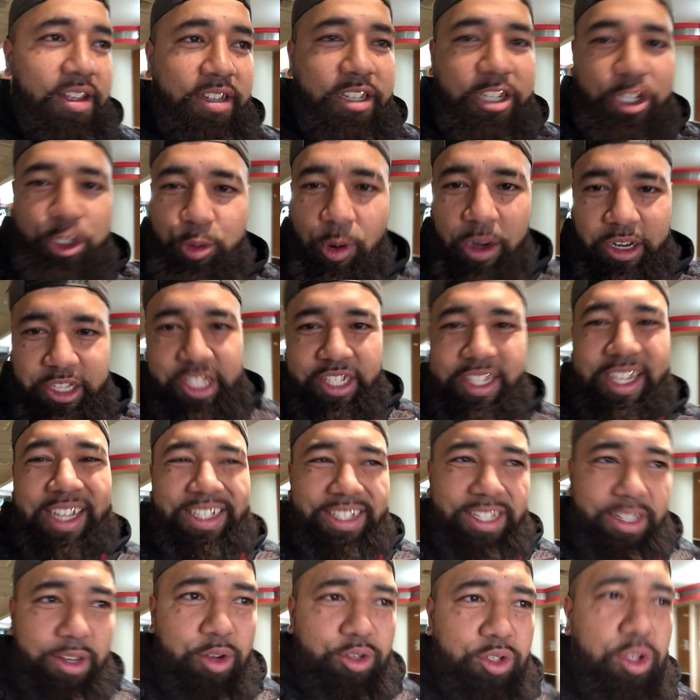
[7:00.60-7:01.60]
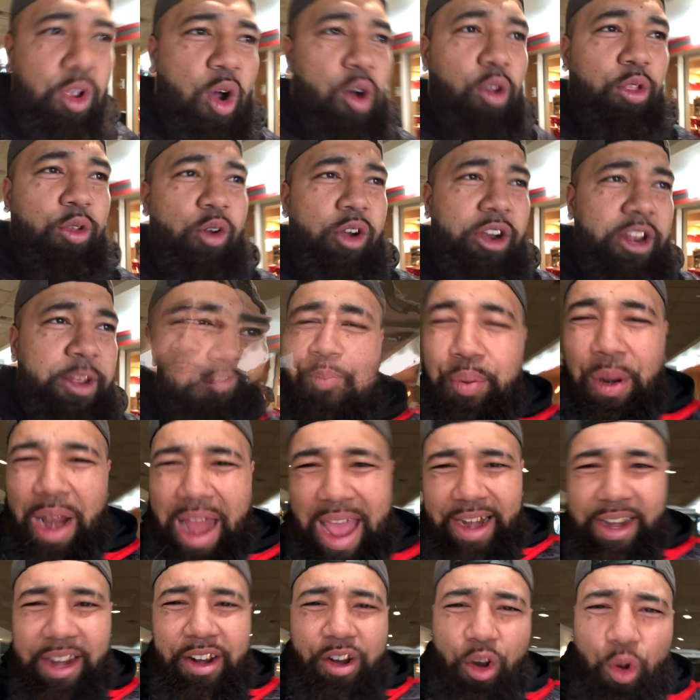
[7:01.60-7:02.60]
She's about 6 years old already,
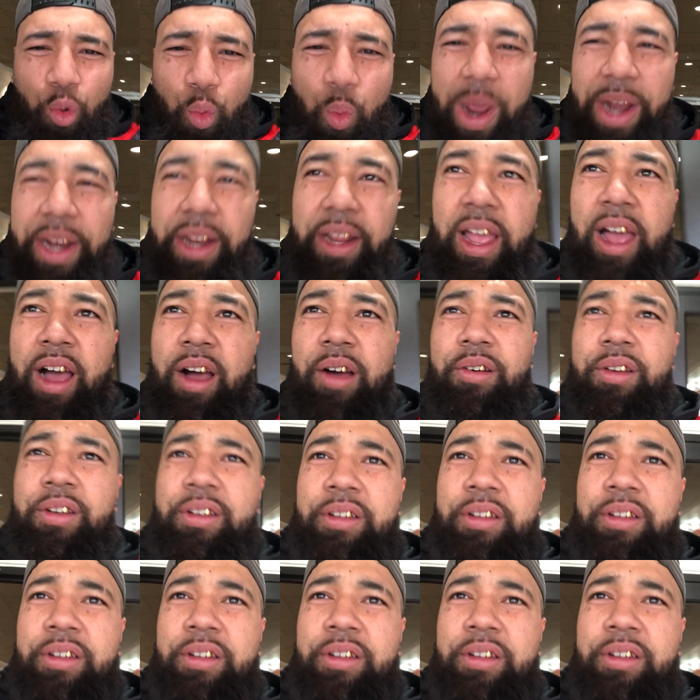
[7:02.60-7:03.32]
planning her wedding out.